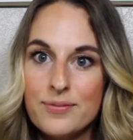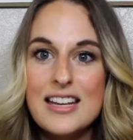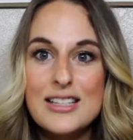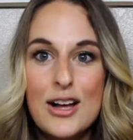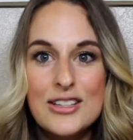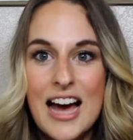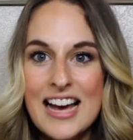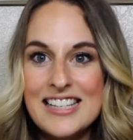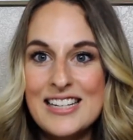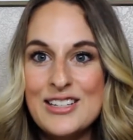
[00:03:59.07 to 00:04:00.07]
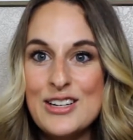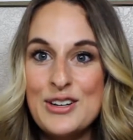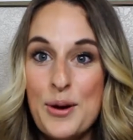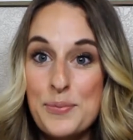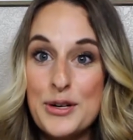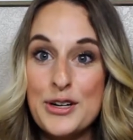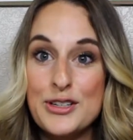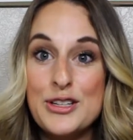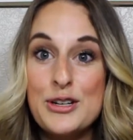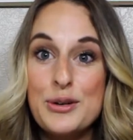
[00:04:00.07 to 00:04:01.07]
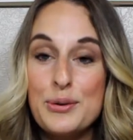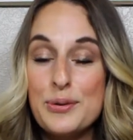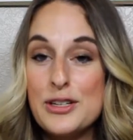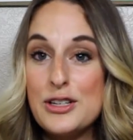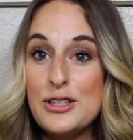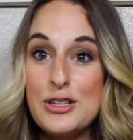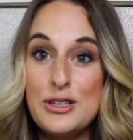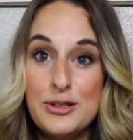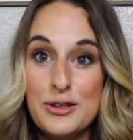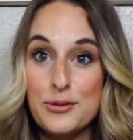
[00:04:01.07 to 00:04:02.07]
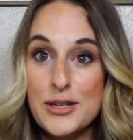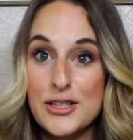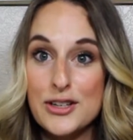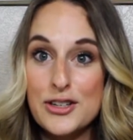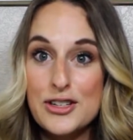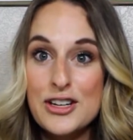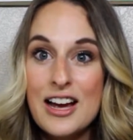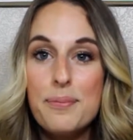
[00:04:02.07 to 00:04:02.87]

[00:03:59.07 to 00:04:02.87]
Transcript: This all ties into number 2, which is to do your research.